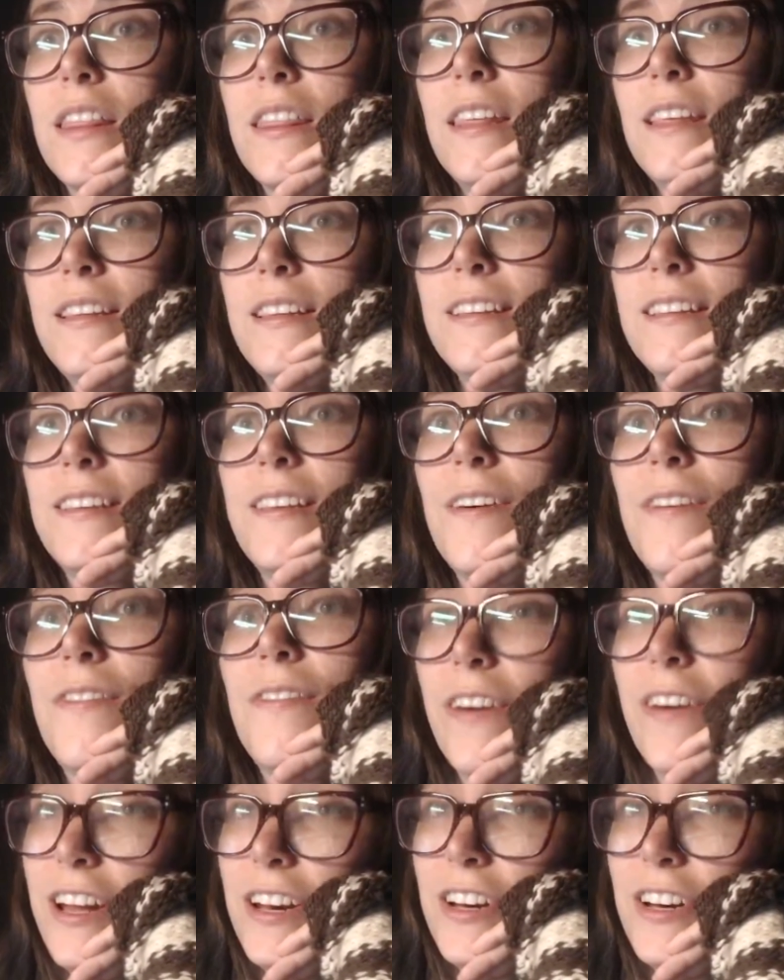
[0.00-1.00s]
This is a
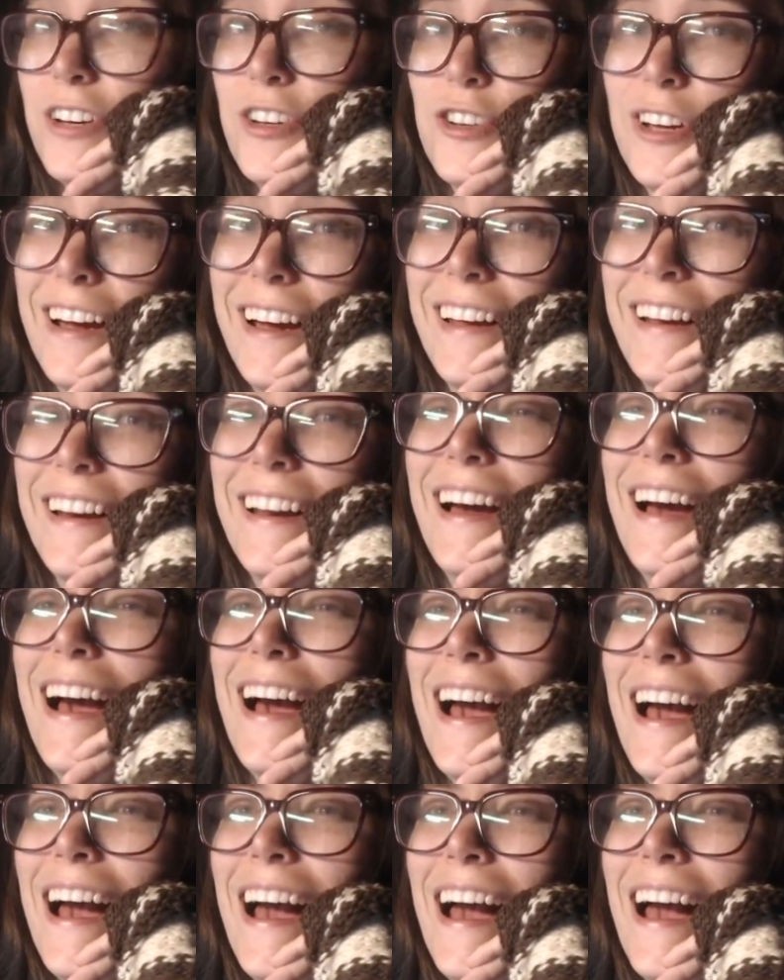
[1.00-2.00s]
fun shot.
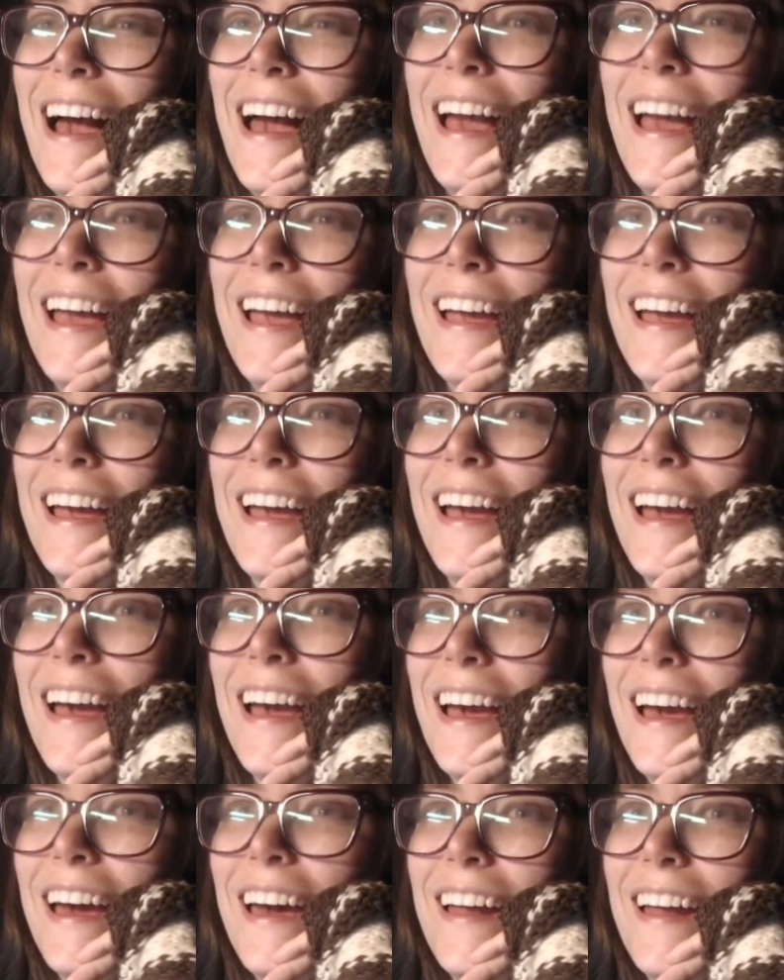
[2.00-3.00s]
I
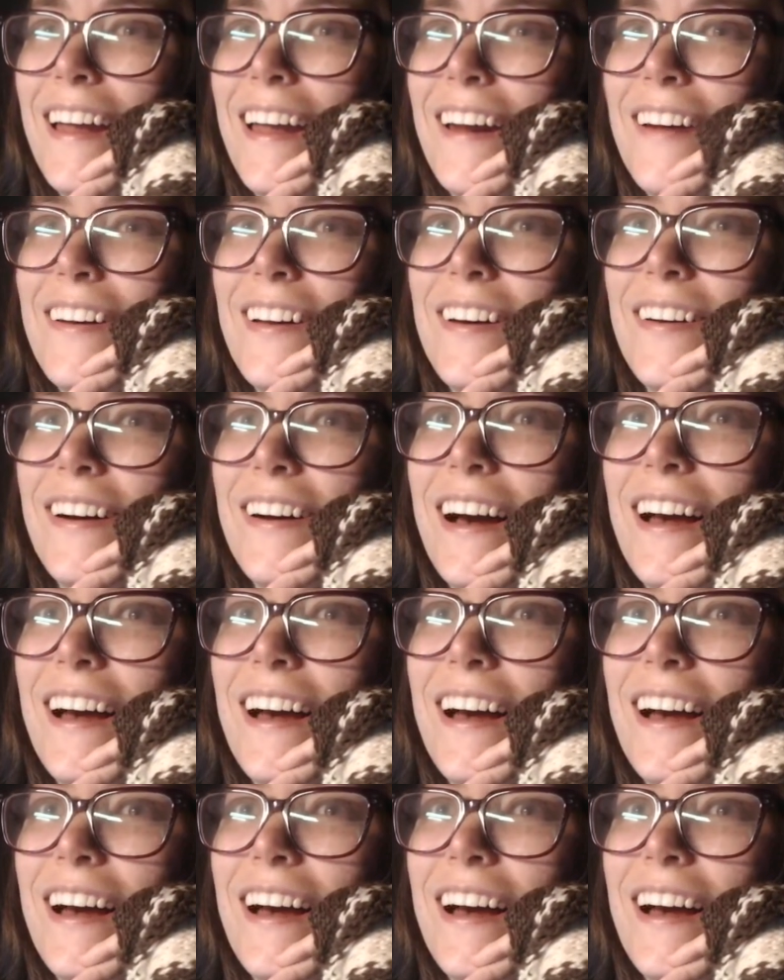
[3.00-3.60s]
don't know.